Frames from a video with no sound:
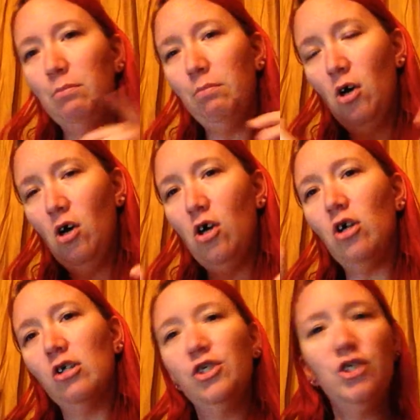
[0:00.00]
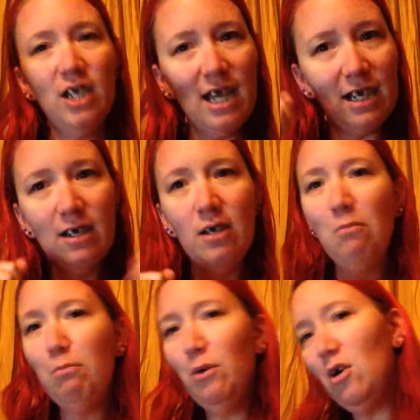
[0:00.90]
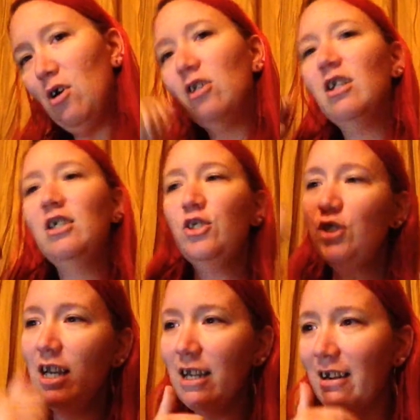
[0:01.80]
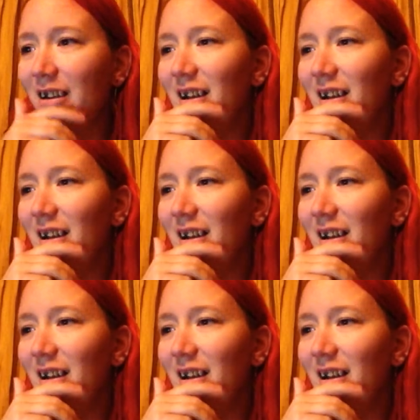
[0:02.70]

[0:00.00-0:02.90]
Bullshit. Bullshit.